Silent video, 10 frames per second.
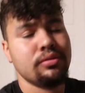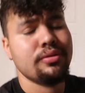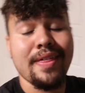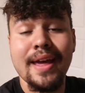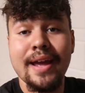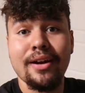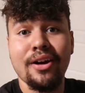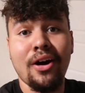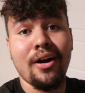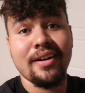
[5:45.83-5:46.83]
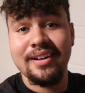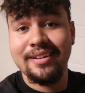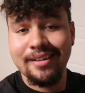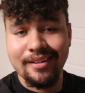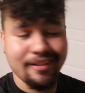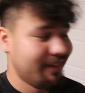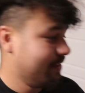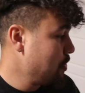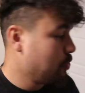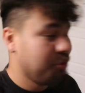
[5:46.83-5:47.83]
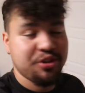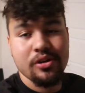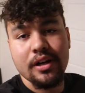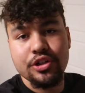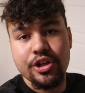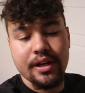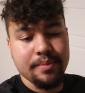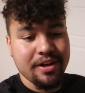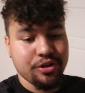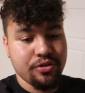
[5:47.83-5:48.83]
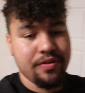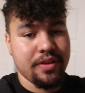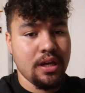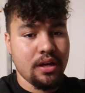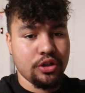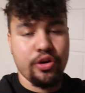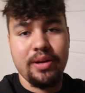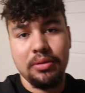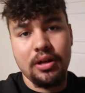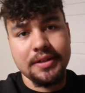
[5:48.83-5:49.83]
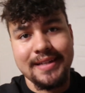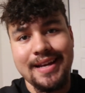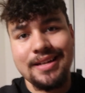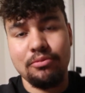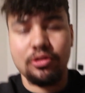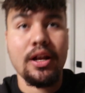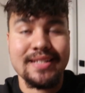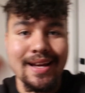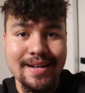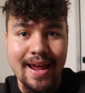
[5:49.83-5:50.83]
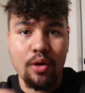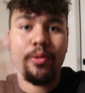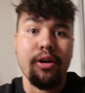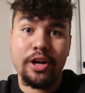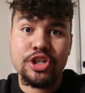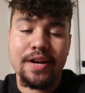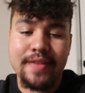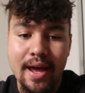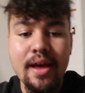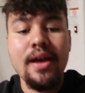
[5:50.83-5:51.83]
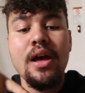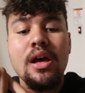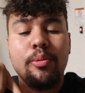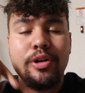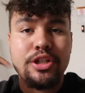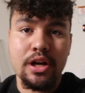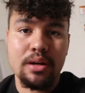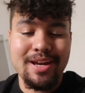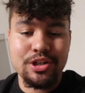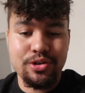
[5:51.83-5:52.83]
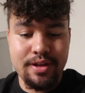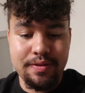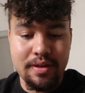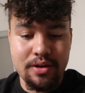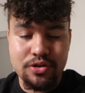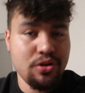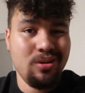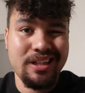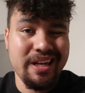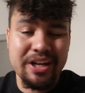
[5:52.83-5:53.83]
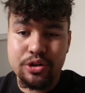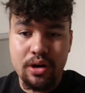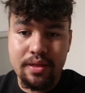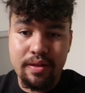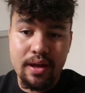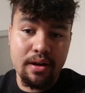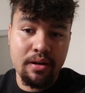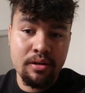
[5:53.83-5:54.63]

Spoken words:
Thank God. We still got to check and make sure that the drain plug's tightened. Well, not tightened down. We already checked that. We just got to make sure that there's no leakage or anything.